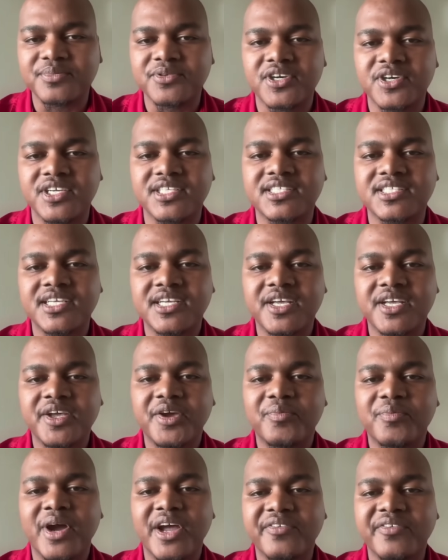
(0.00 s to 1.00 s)
Because
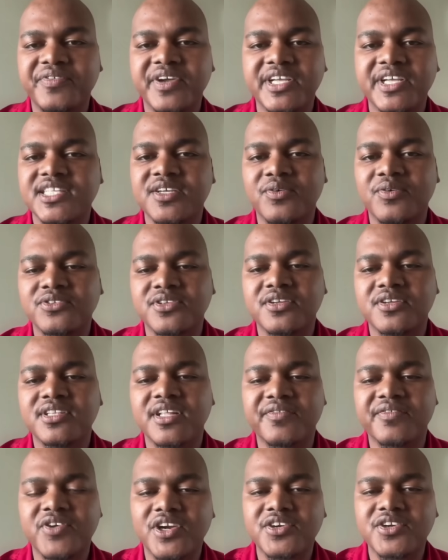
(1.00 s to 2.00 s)
my first thing was that
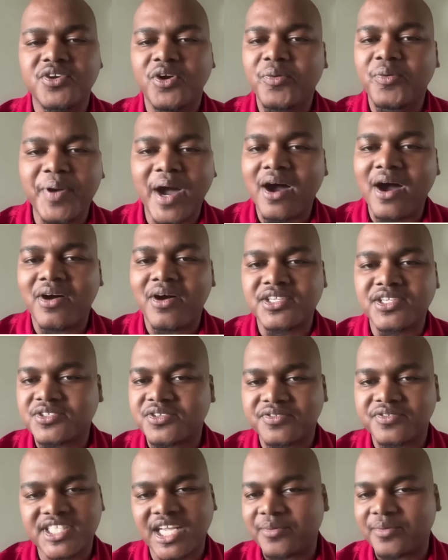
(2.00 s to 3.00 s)
they've got no powers
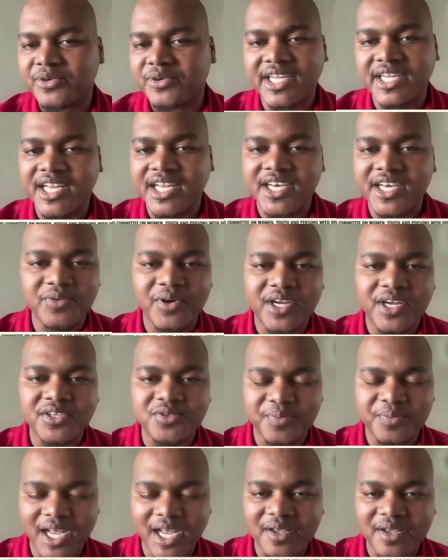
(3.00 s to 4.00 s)
to summon anyone
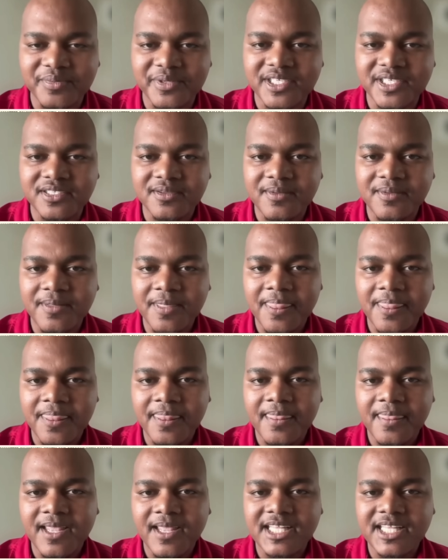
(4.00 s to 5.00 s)
to Parliament.
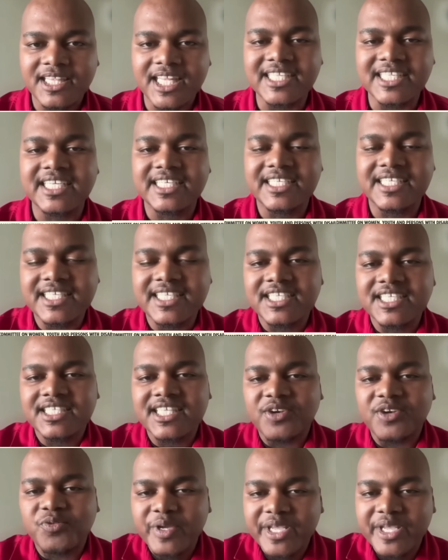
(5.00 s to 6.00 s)
That's a decision that
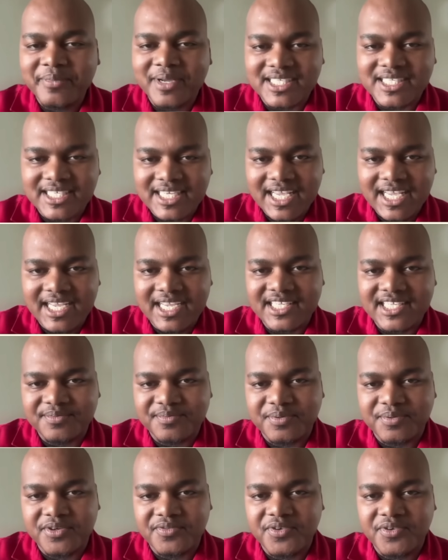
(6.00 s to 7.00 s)
we must take as
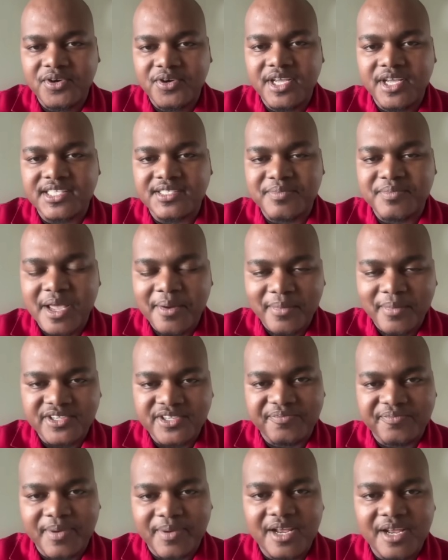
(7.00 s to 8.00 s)
members
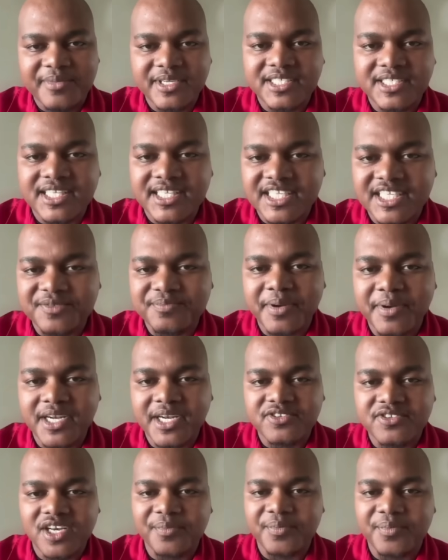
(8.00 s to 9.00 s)
of Parliament and this
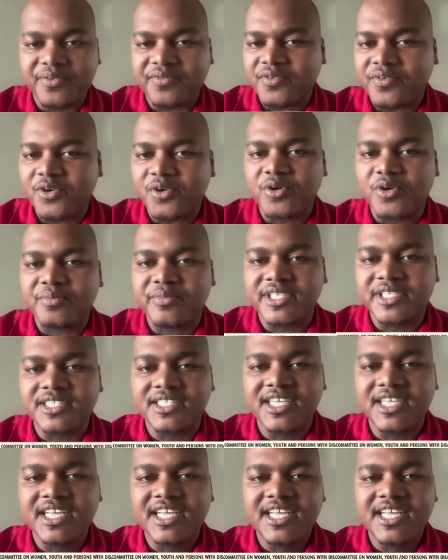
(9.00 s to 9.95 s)
particular portfolio committee.